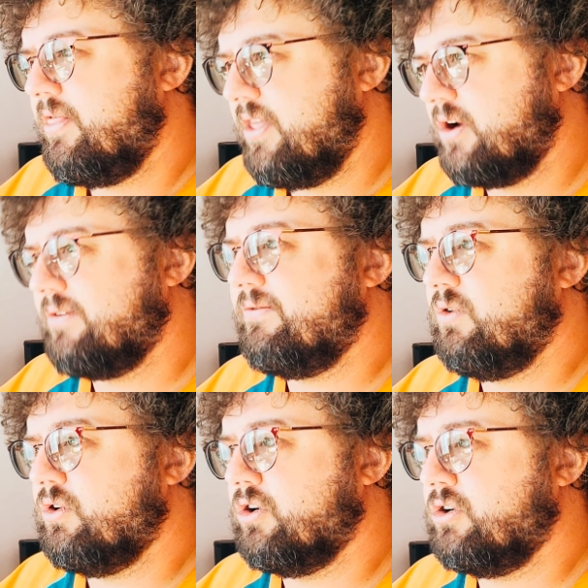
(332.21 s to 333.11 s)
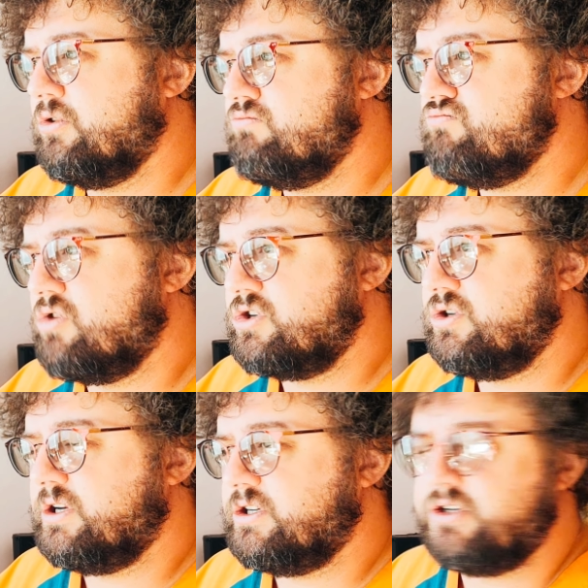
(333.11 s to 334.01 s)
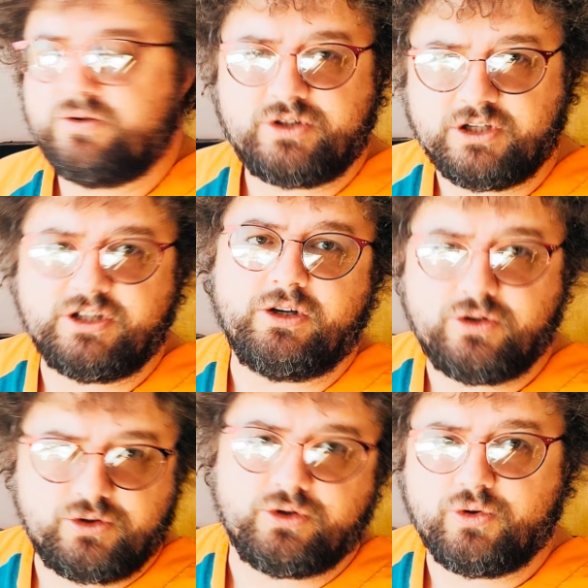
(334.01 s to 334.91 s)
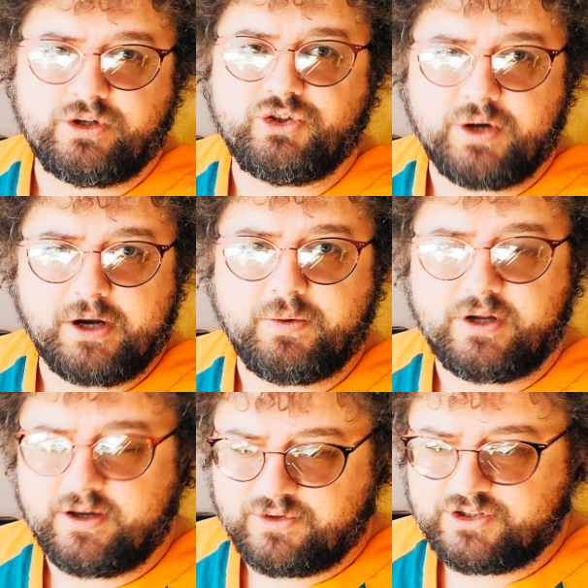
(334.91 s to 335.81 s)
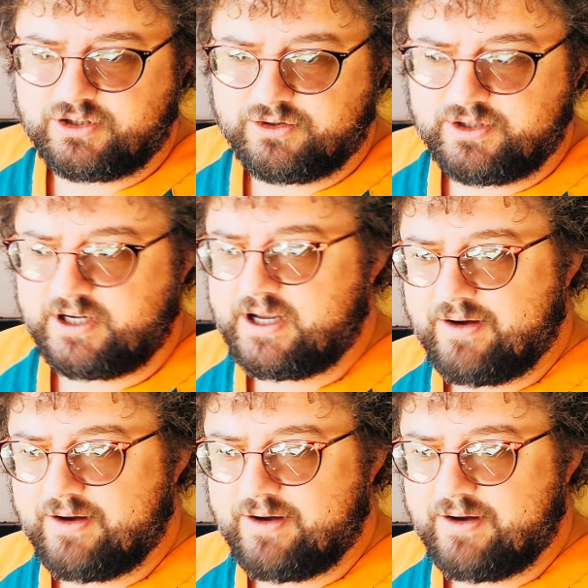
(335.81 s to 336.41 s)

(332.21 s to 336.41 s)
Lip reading: Therefore, what you need to do is continue to increase your equity every single day.